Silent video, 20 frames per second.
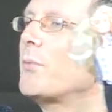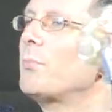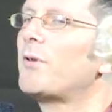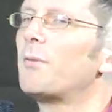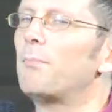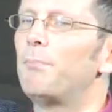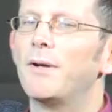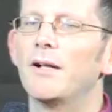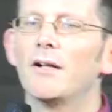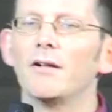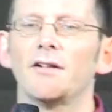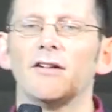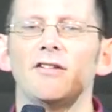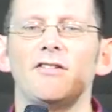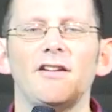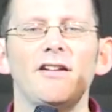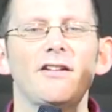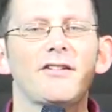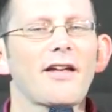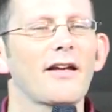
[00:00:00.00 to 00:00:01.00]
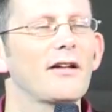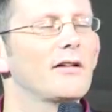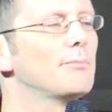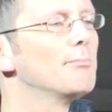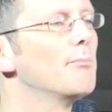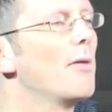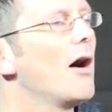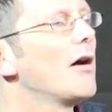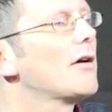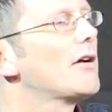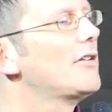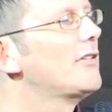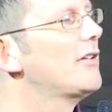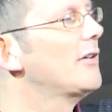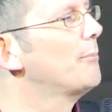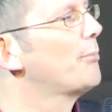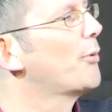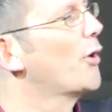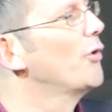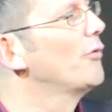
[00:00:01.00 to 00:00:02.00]
them to build a detailed
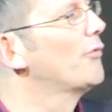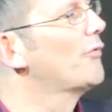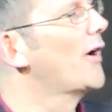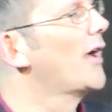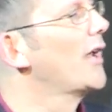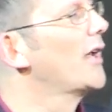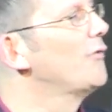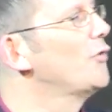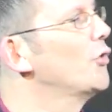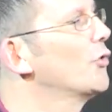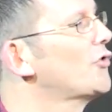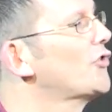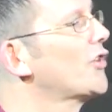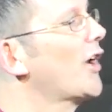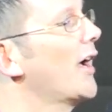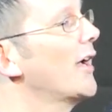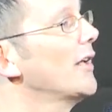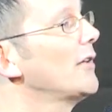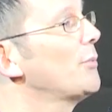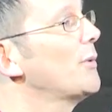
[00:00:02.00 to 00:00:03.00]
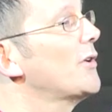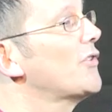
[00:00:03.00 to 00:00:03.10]
marketing profile of your child,